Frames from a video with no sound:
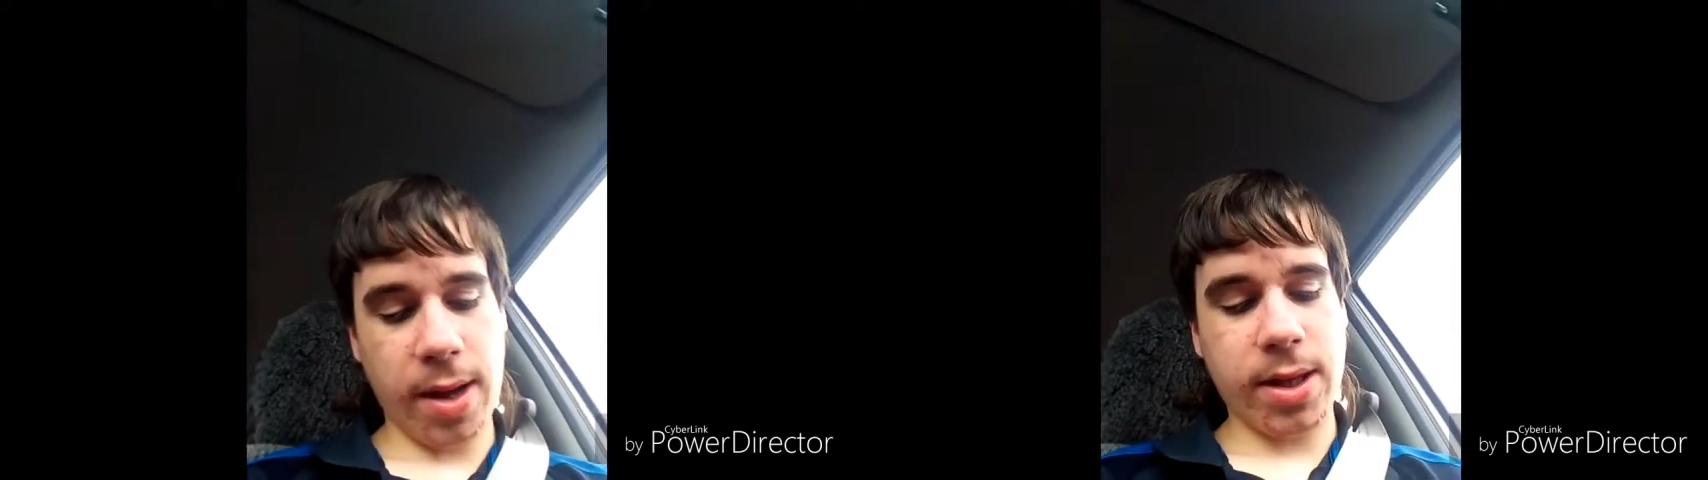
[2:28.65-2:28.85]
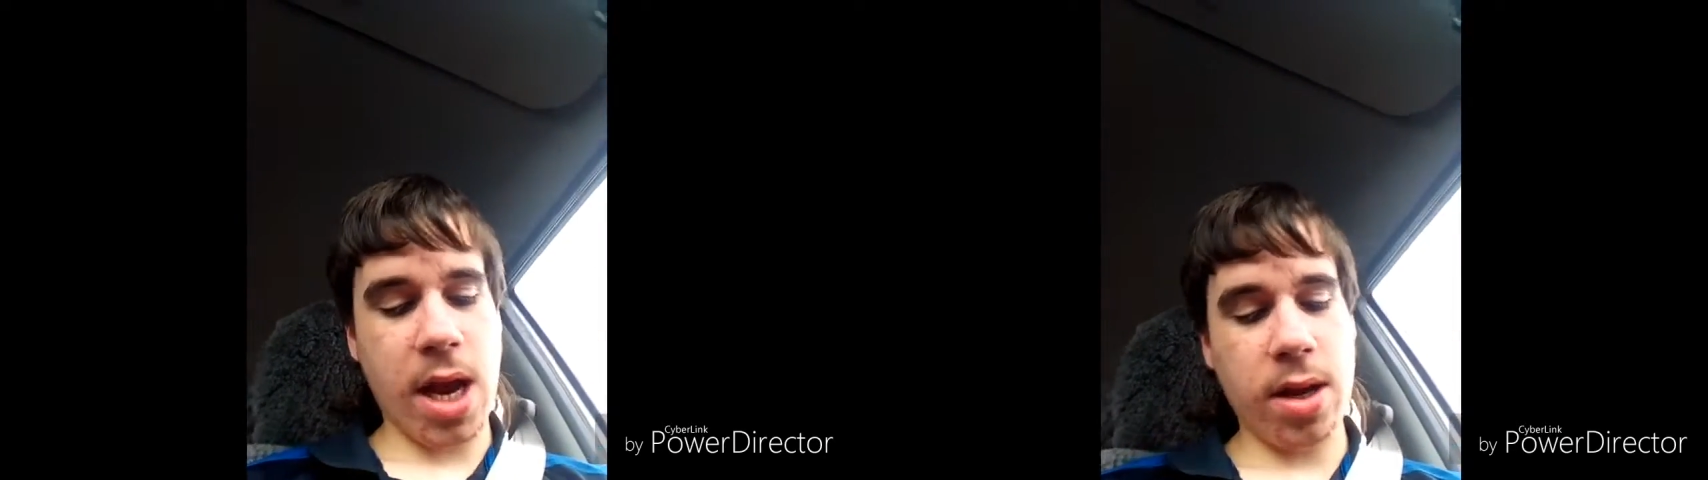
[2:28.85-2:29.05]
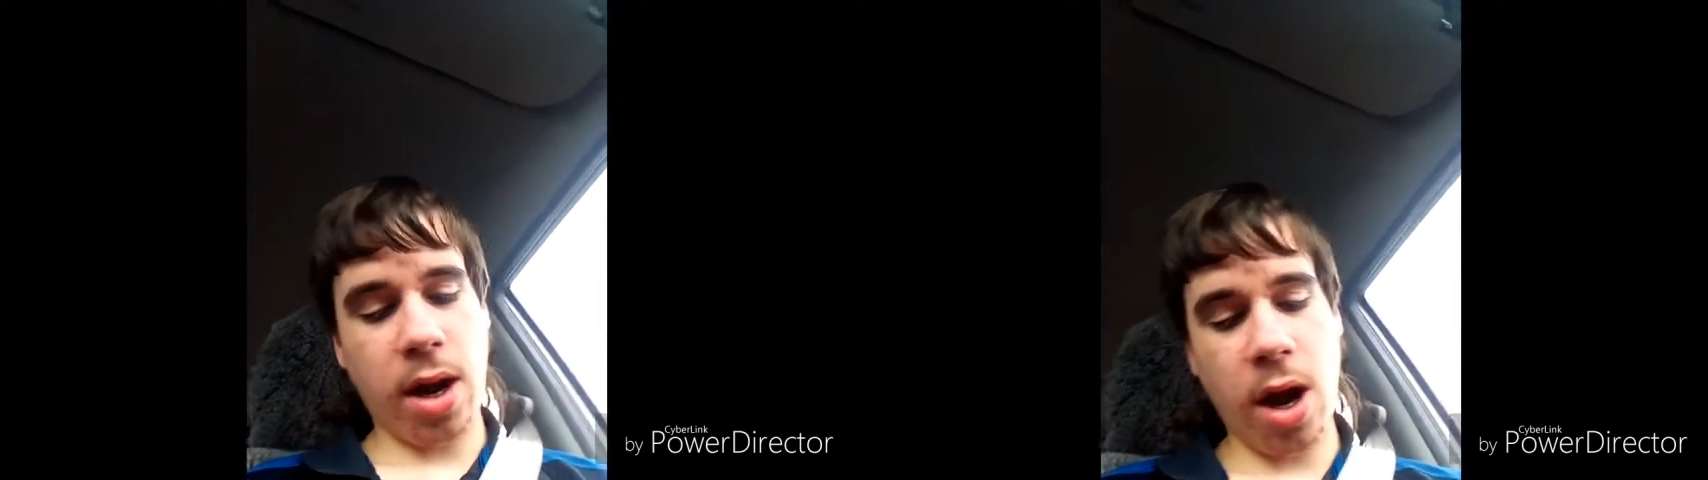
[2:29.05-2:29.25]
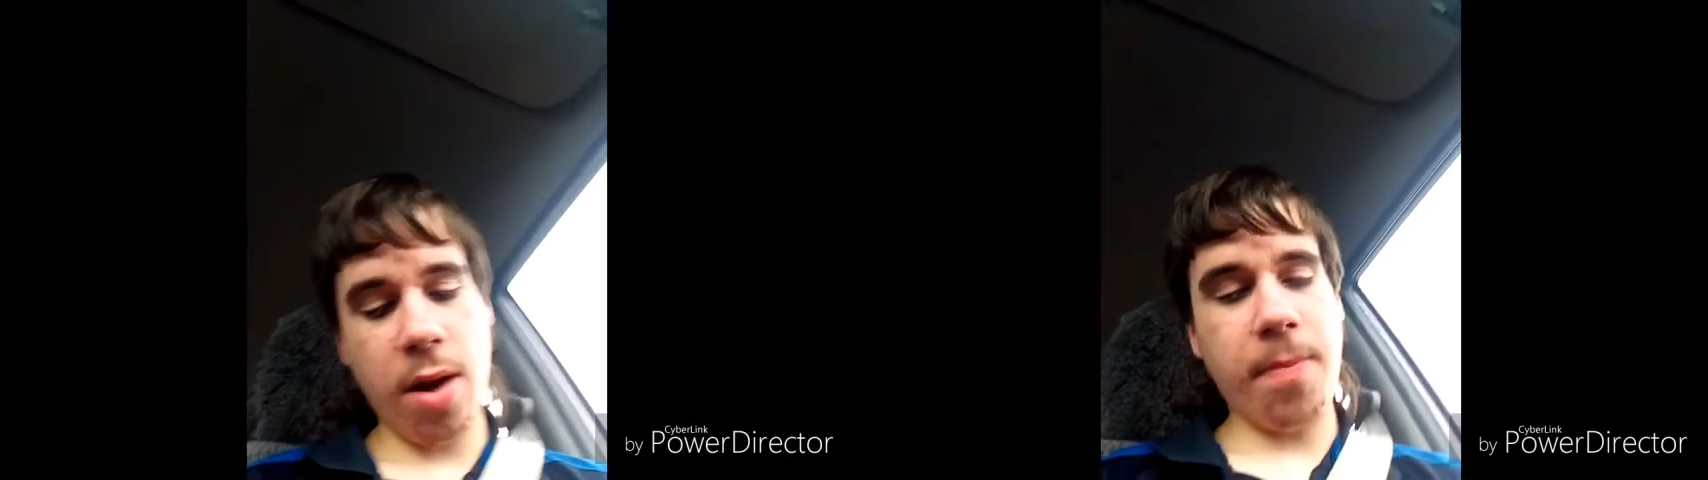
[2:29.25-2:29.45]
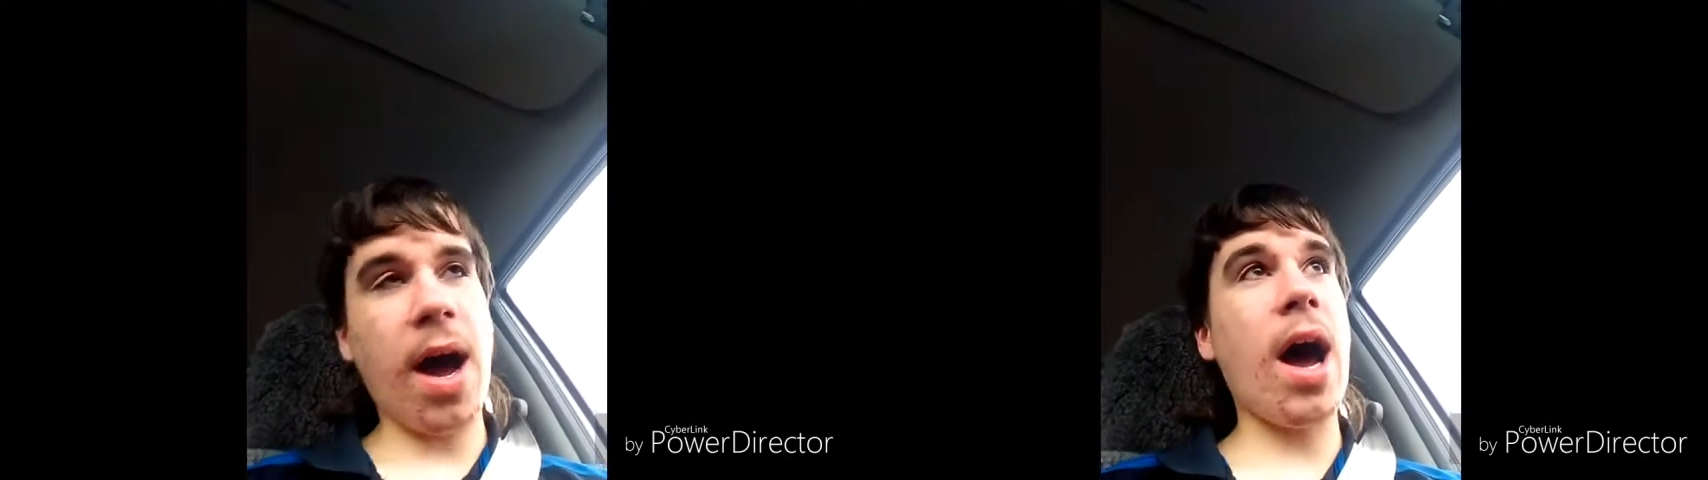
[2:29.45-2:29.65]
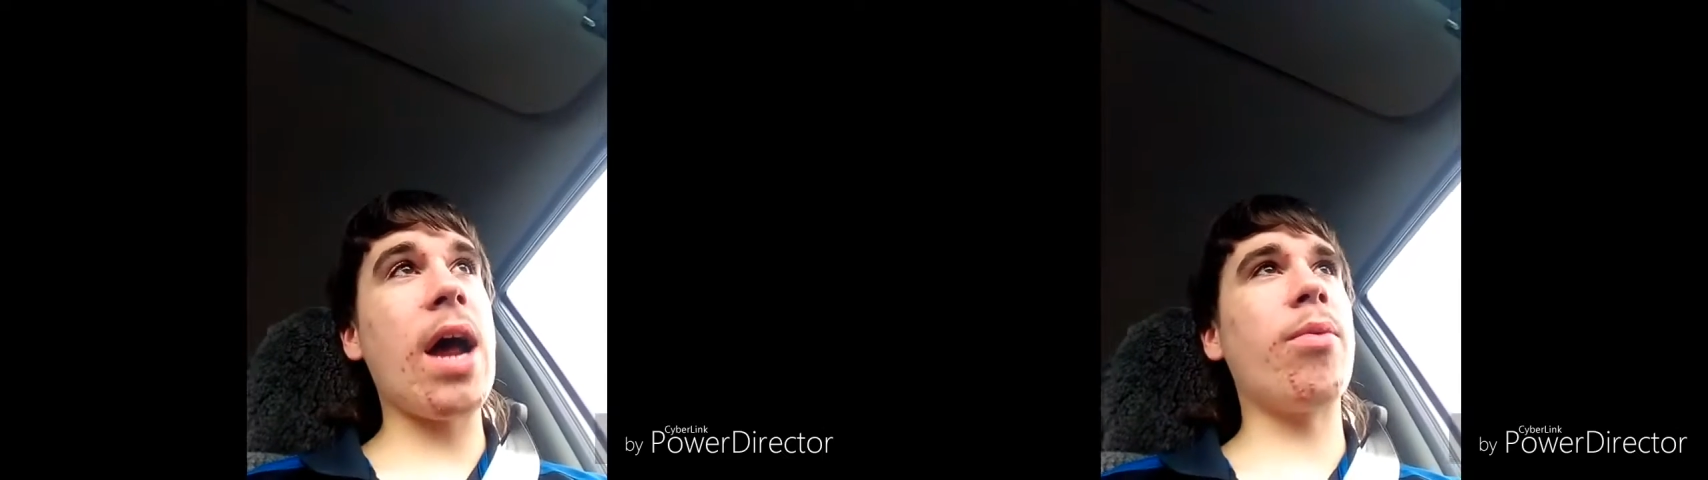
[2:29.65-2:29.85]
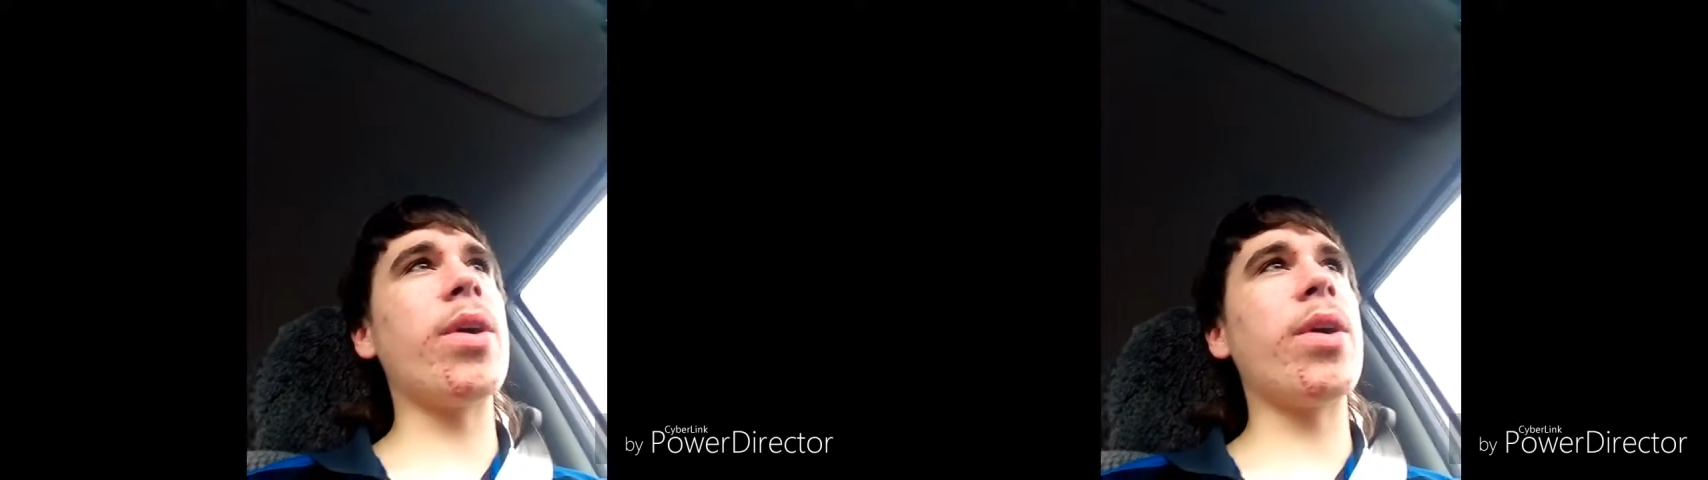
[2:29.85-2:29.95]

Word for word: back down to Hobart.